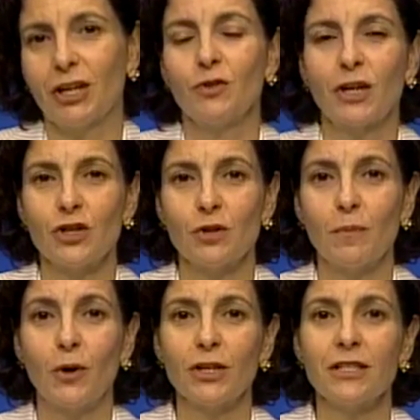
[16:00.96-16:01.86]
education
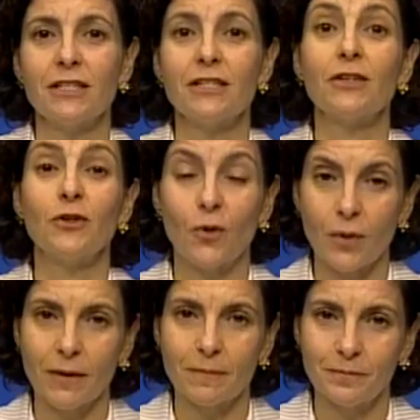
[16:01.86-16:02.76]
policies in
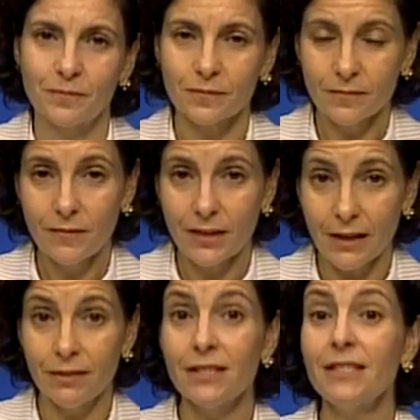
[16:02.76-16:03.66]
Norway.
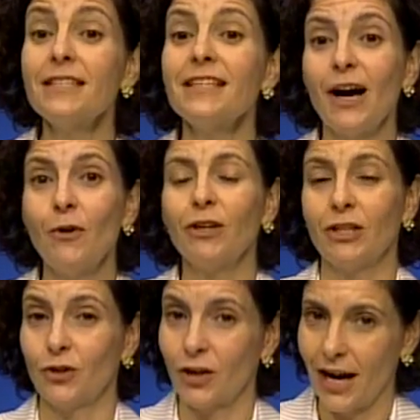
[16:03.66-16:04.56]
This is now in
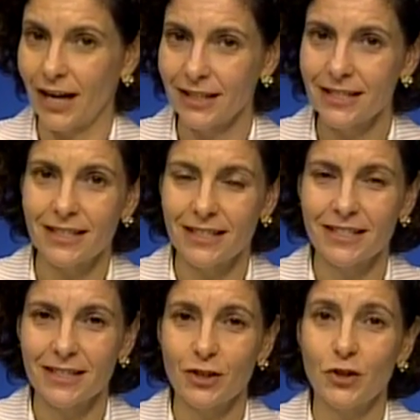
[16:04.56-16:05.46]
your hands.
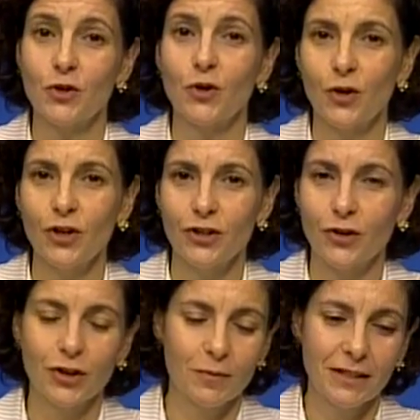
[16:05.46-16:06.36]
This is your
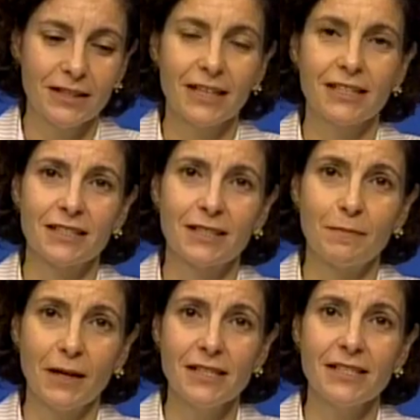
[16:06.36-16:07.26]
document that
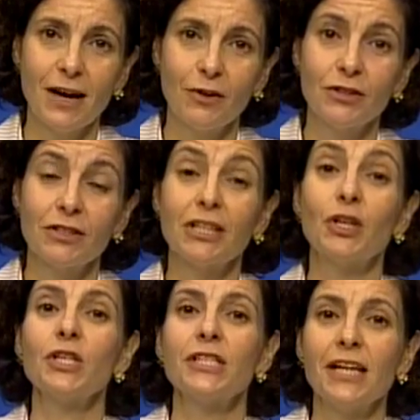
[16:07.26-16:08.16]
spells out the
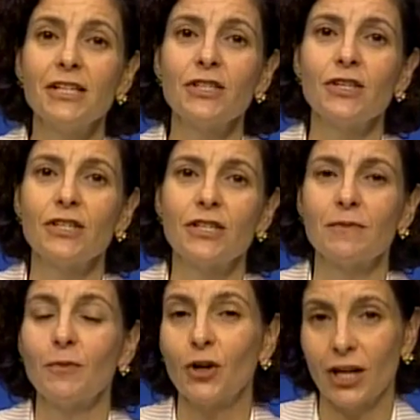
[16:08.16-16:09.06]

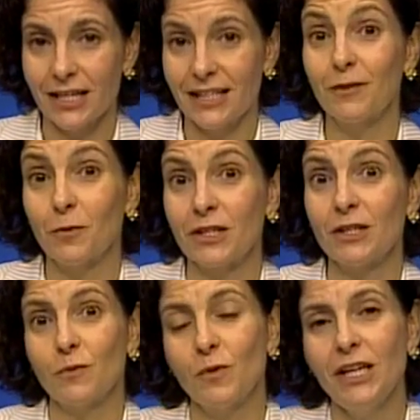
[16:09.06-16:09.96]
consensus, more or less, that
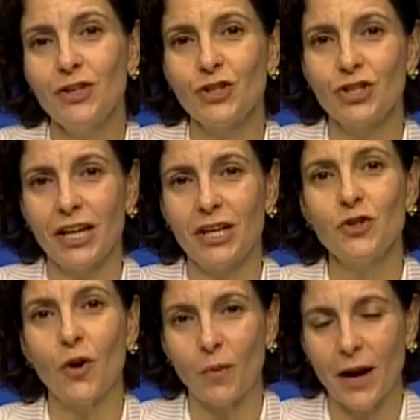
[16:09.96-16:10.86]
was reached in
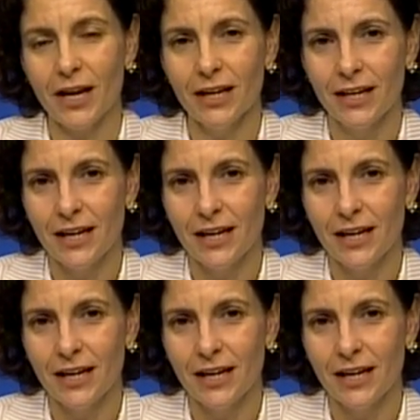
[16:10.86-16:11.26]
Norway